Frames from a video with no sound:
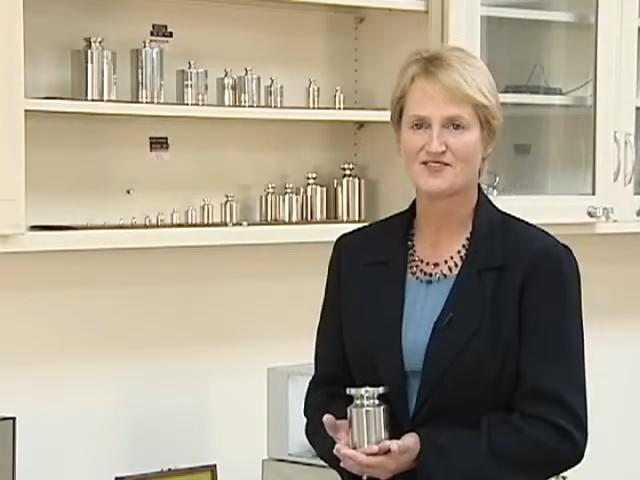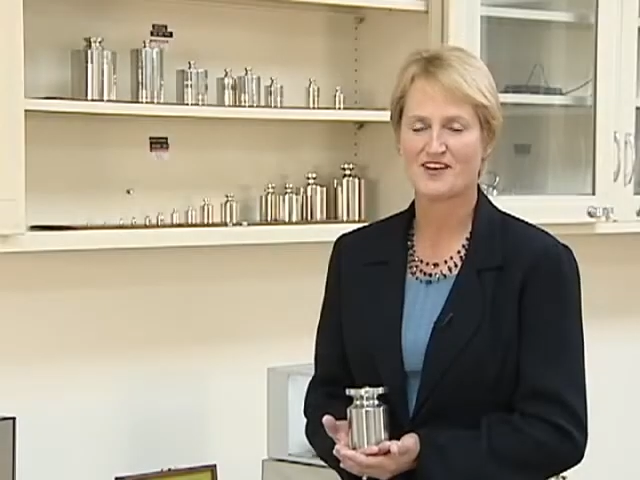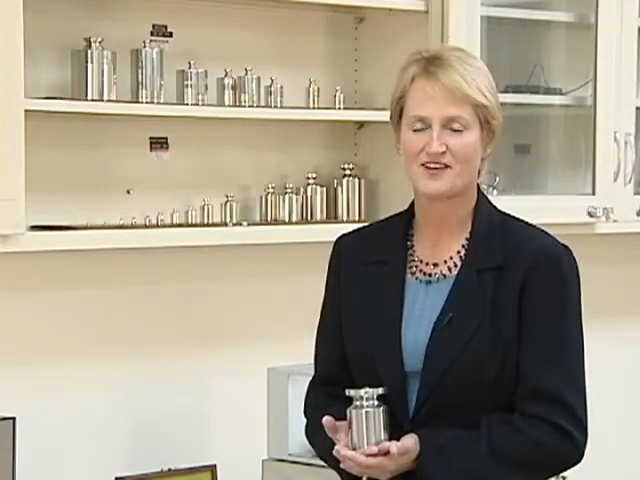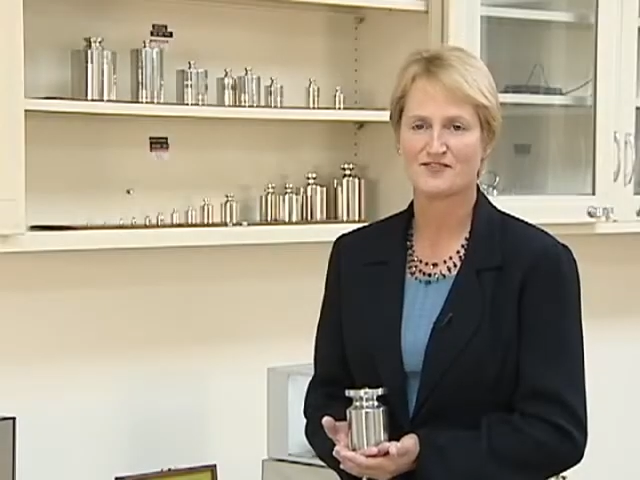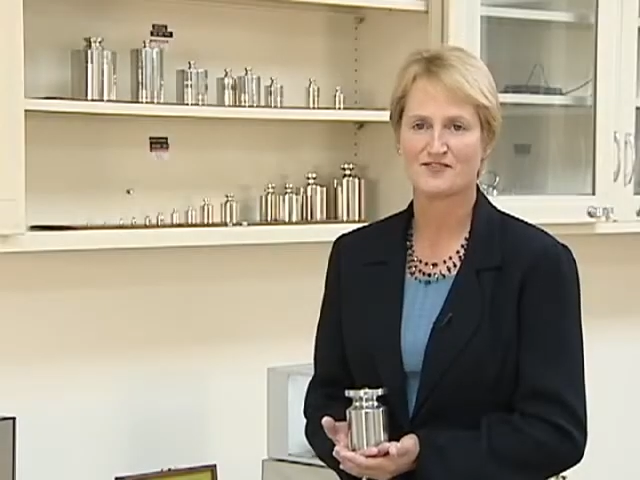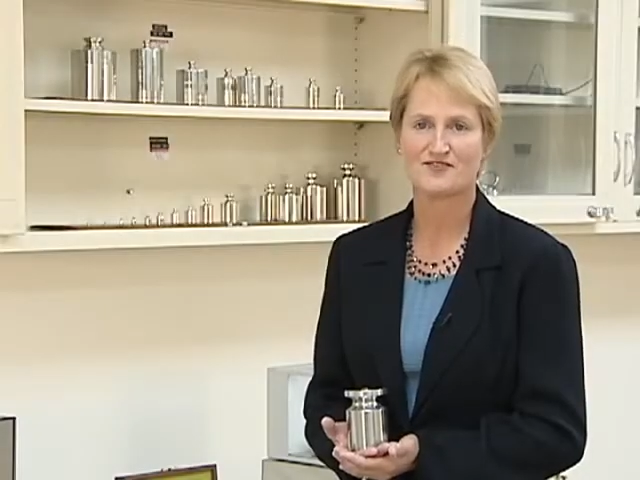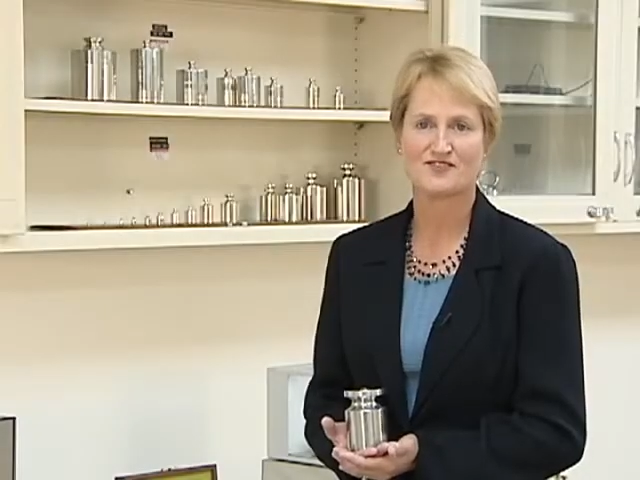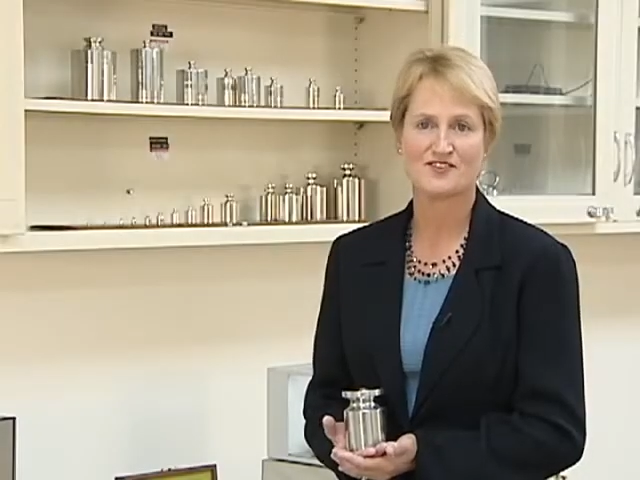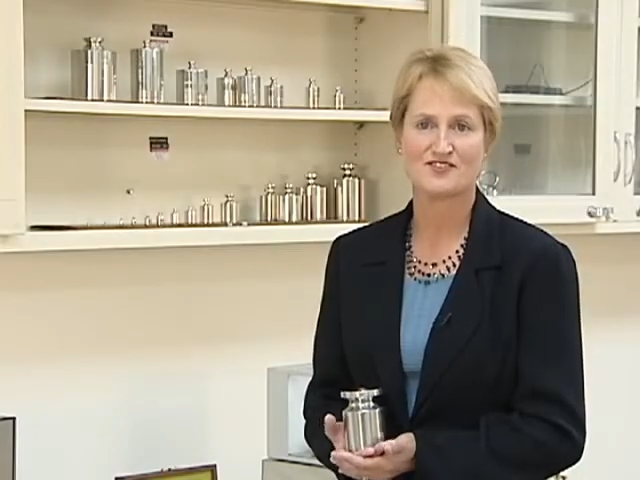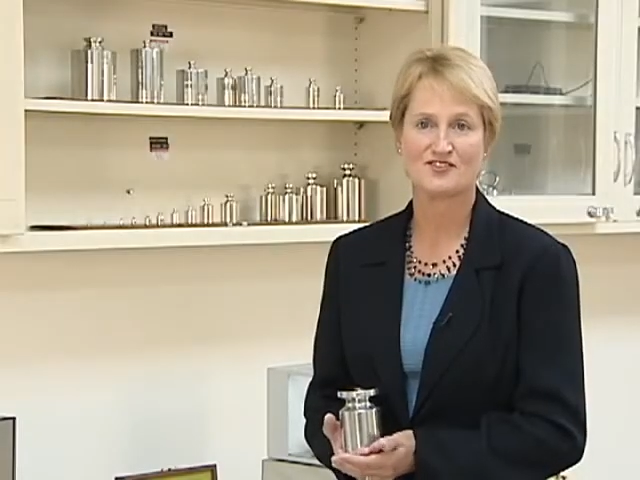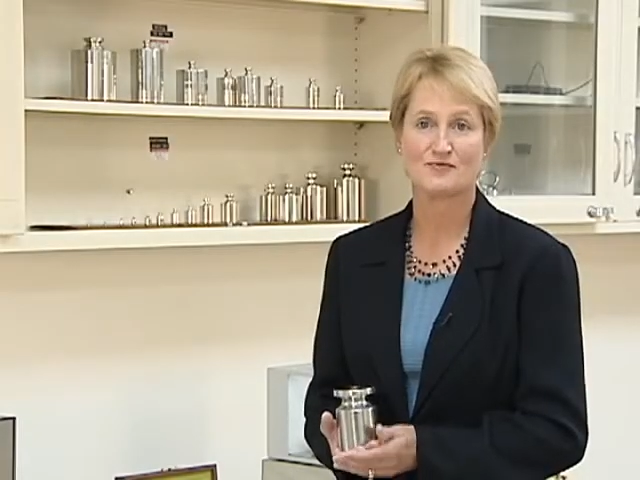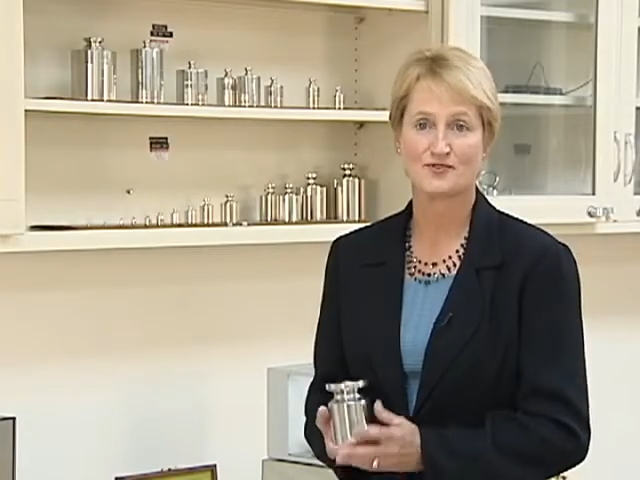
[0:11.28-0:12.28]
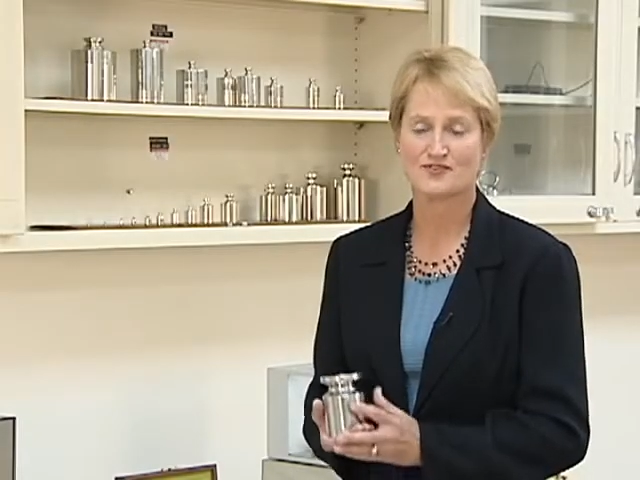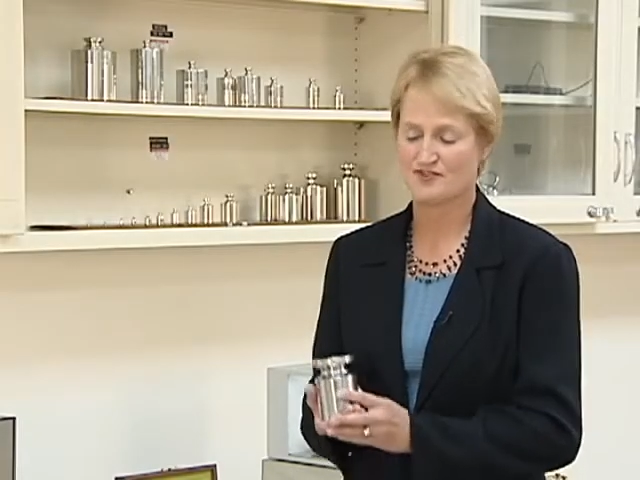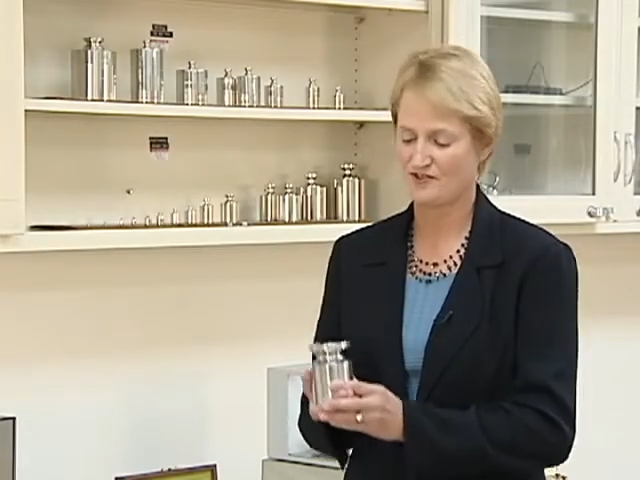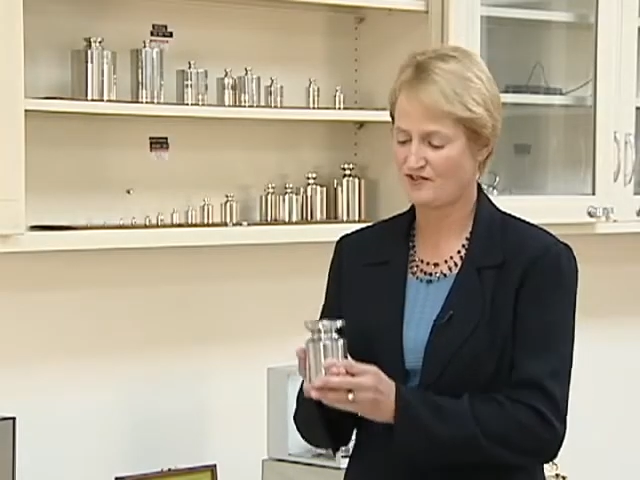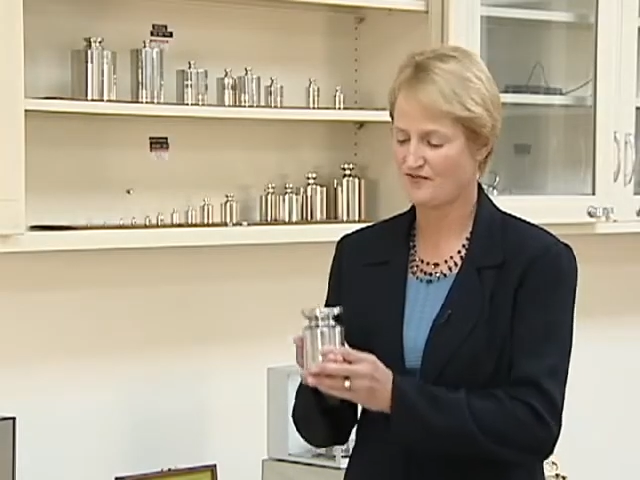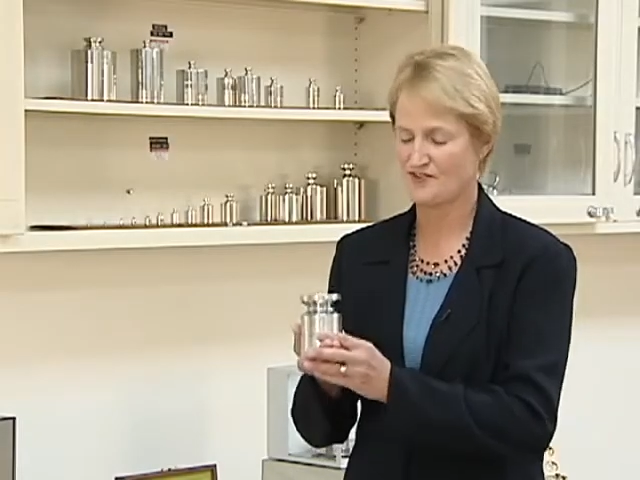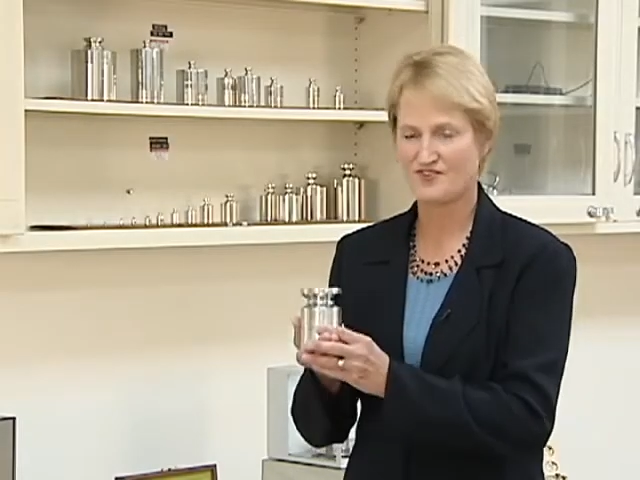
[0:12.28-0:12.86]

Standards is to preserve the